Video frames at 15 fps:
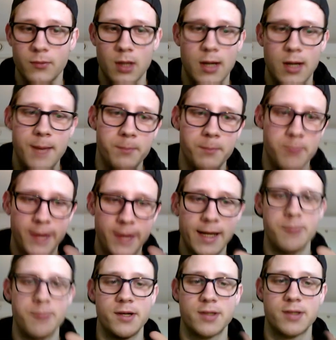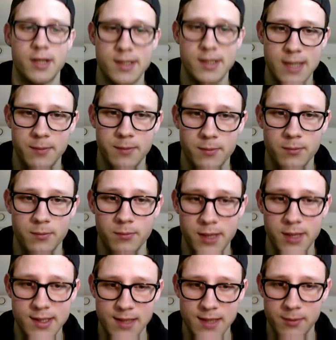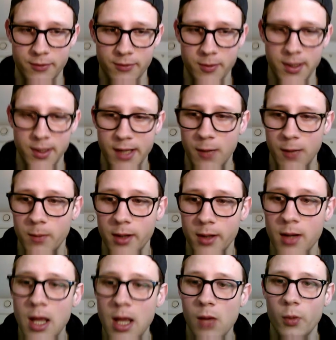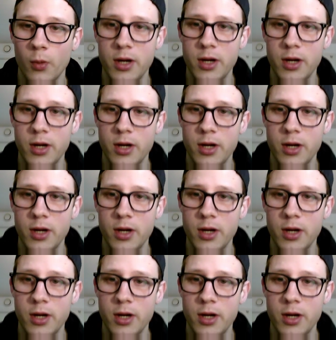my camera is going to be disabled for a bit now, but when you